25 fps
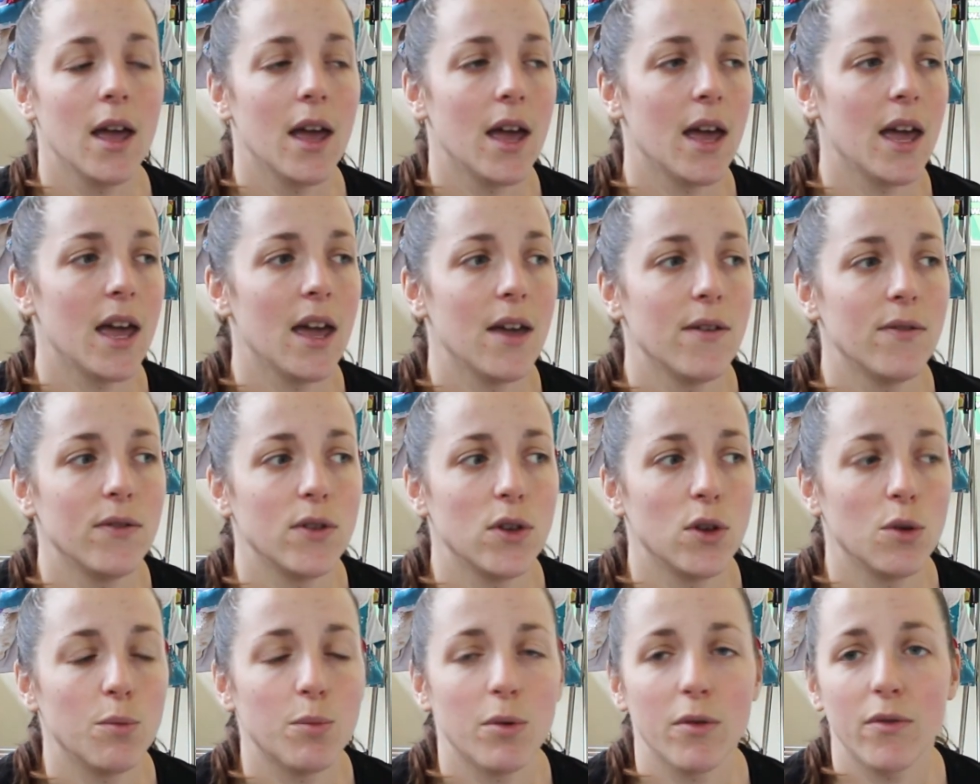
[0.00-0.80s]
If
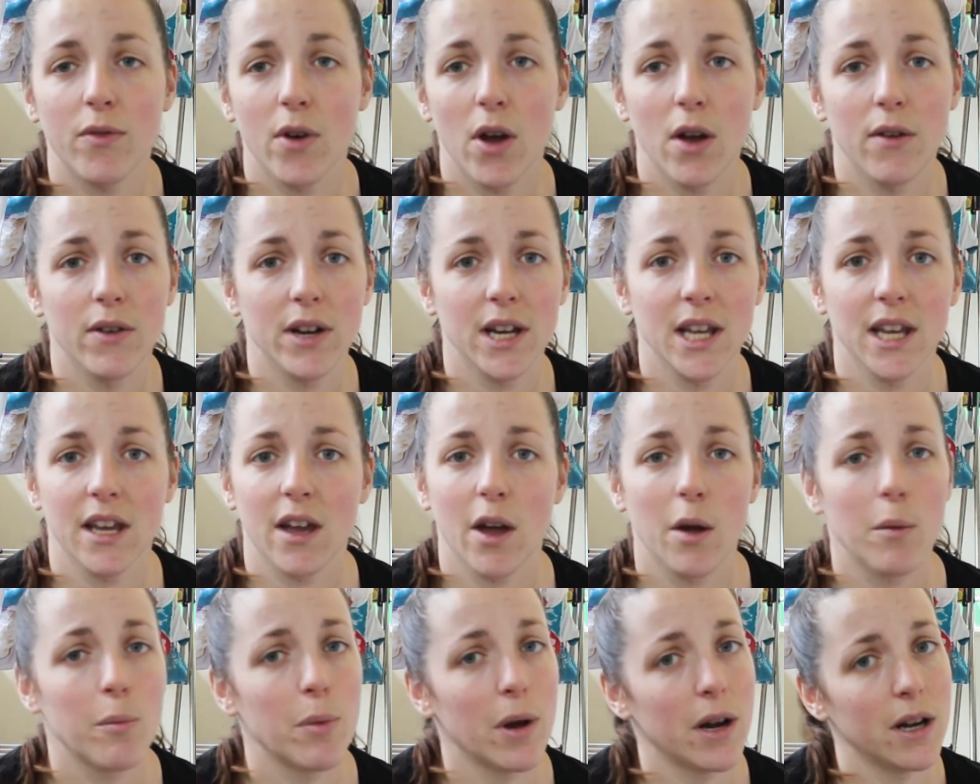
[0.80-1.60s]
you prefer an
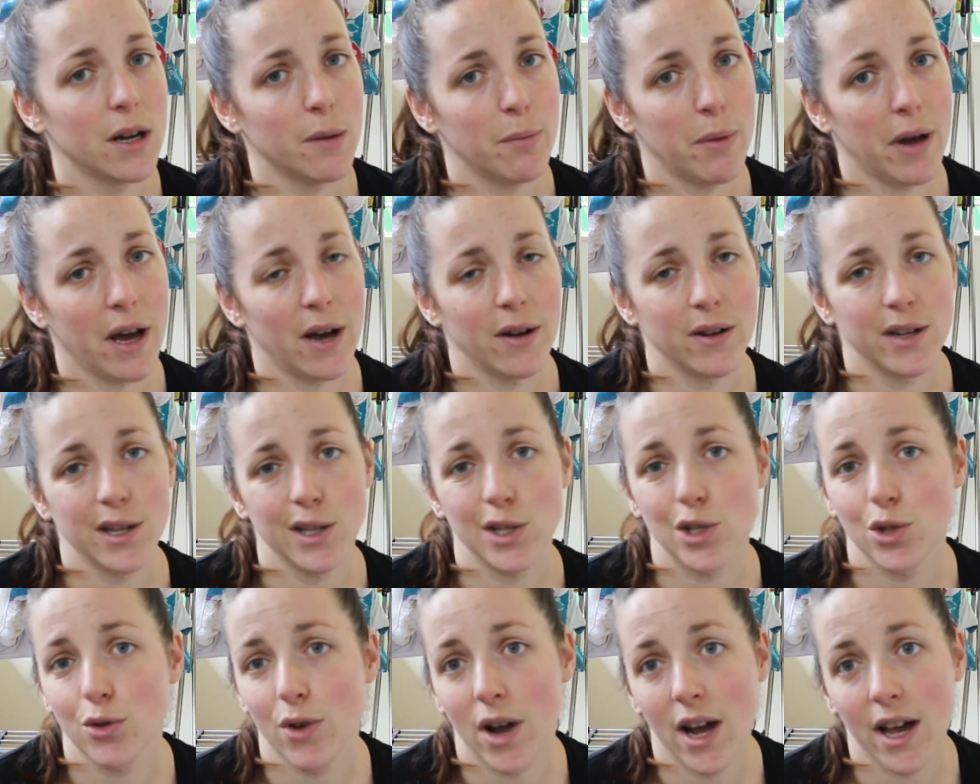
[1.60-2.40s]
eco brand of powder,
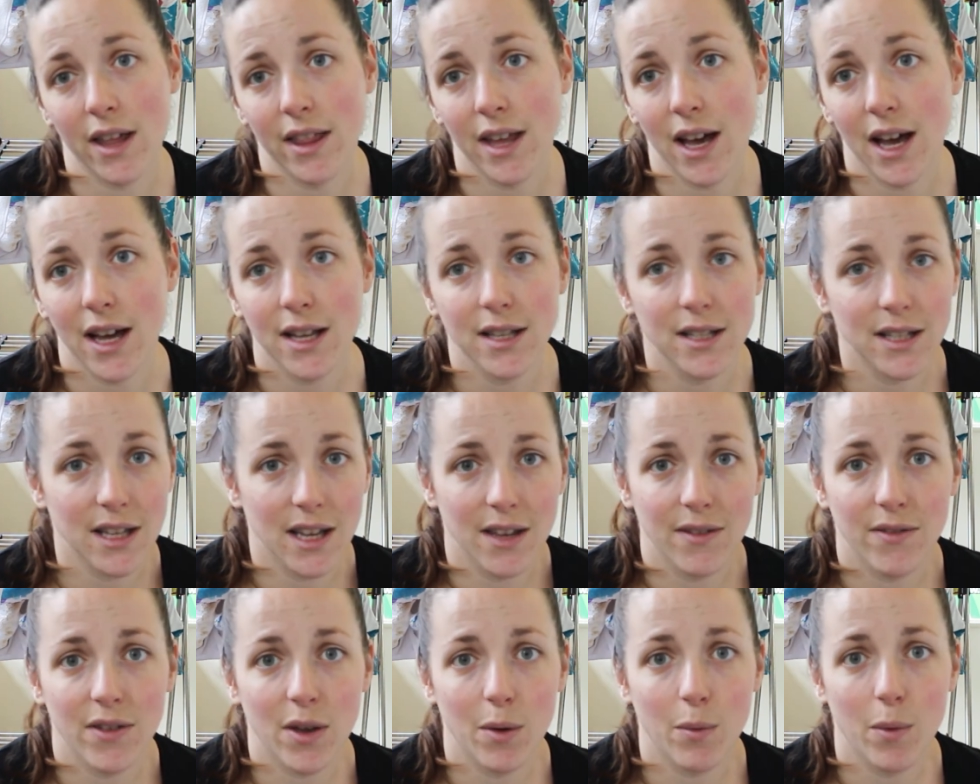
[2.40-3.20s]
try that, see
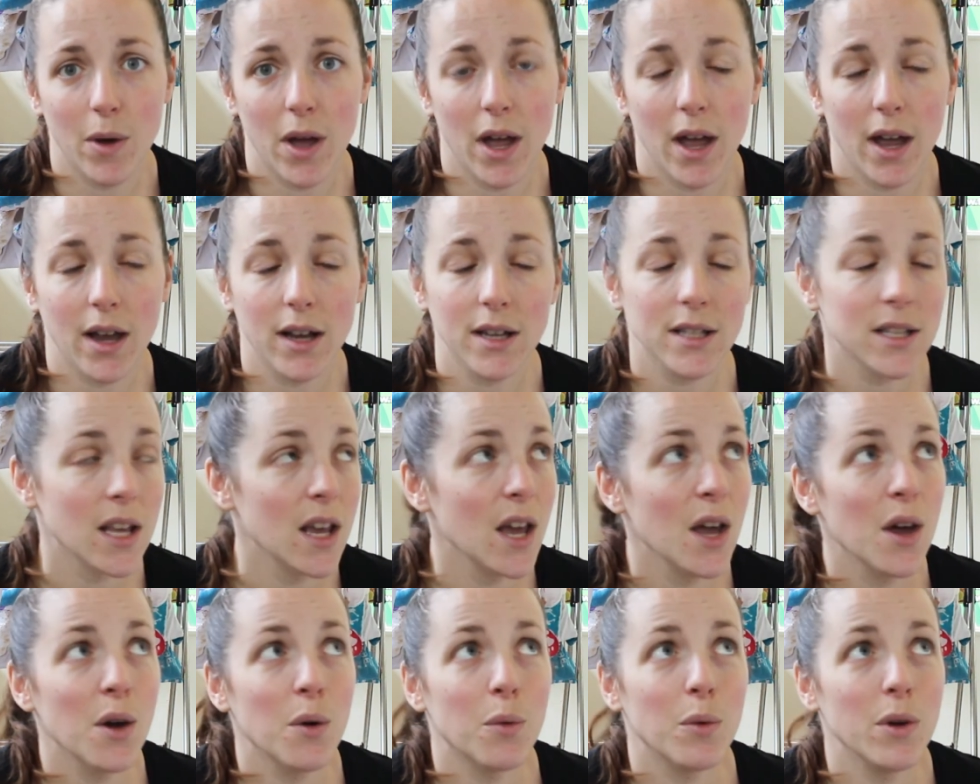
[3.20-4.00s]
if it works.
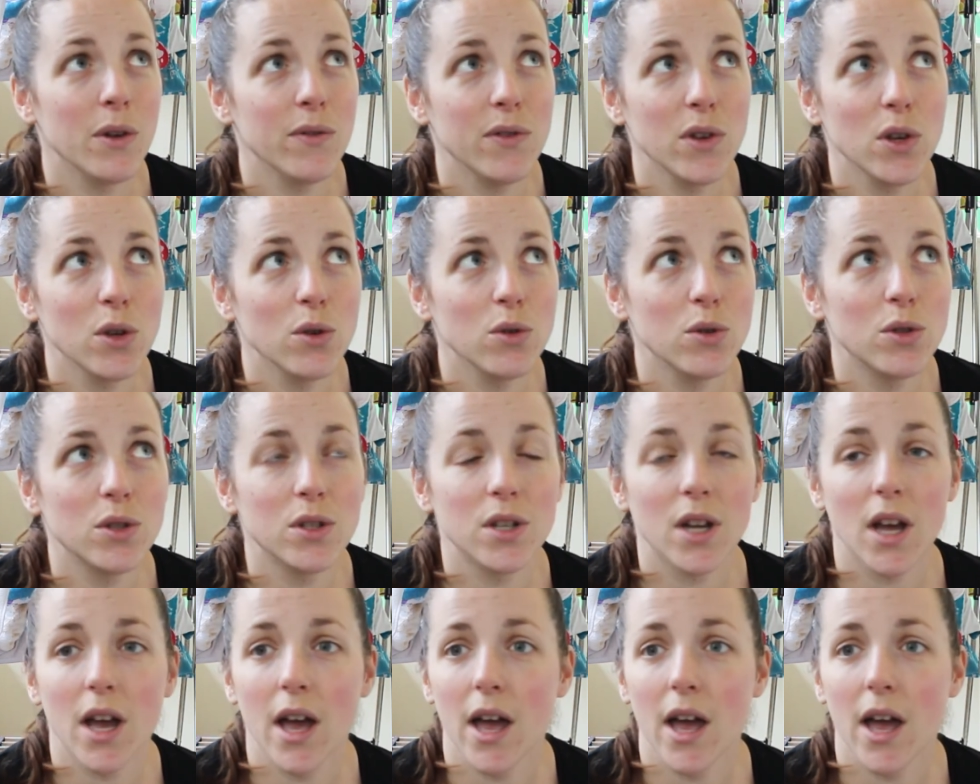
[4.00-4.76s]
We've used